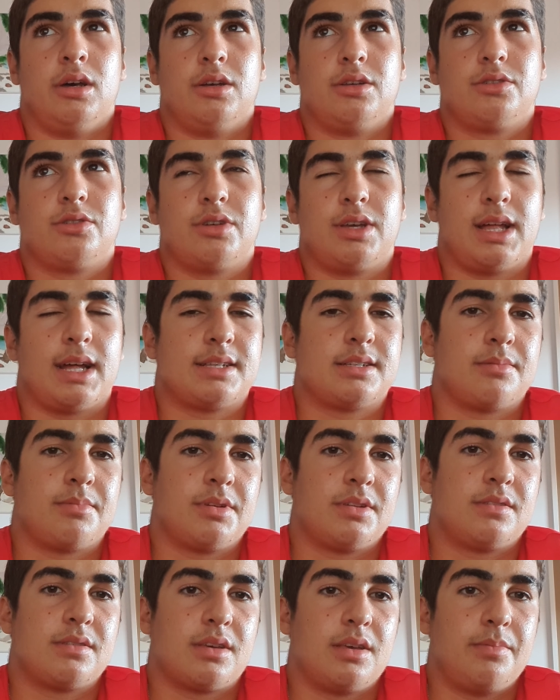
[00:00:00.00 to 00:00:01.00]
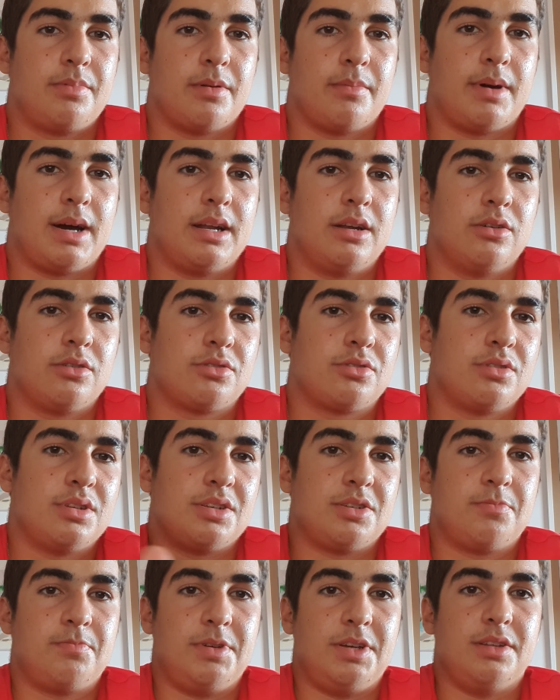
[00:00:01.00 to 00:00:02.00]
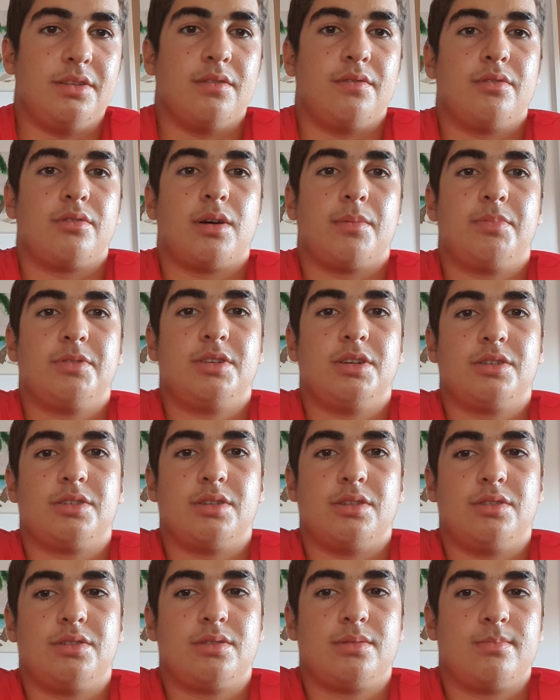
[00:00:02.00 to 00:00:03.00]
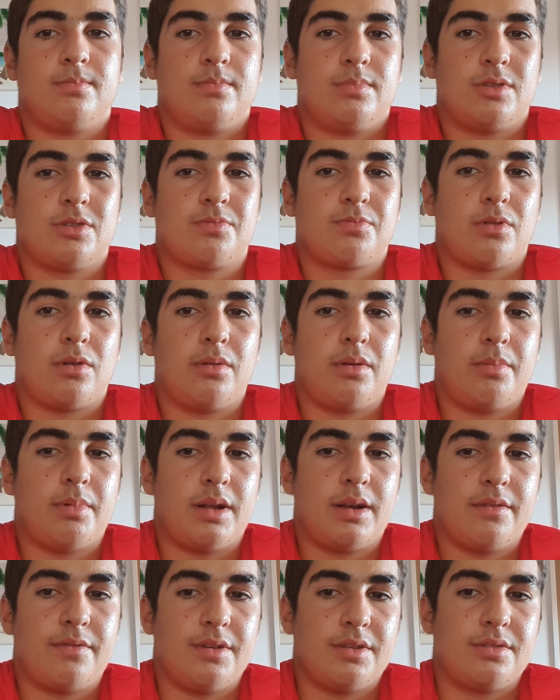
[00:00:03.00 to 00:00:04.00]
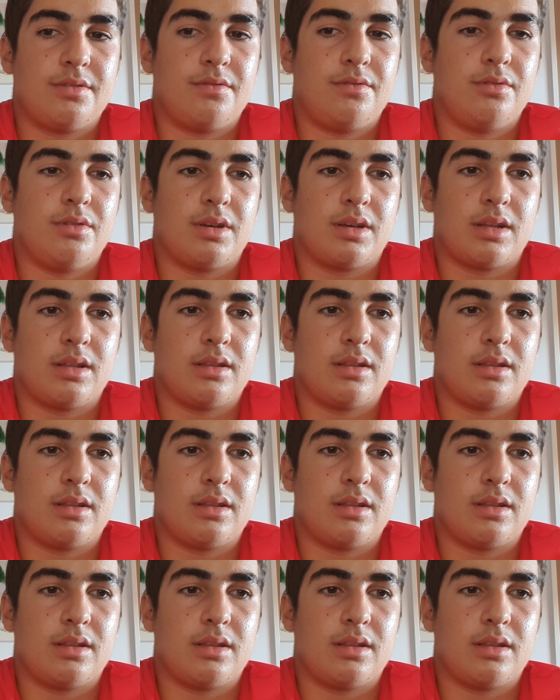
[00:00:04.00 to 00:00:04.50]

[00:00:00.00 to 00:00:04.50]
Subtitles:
So yeah, it's something to keep in mind. Also the speed of the repetitions. There's probably benefits of doing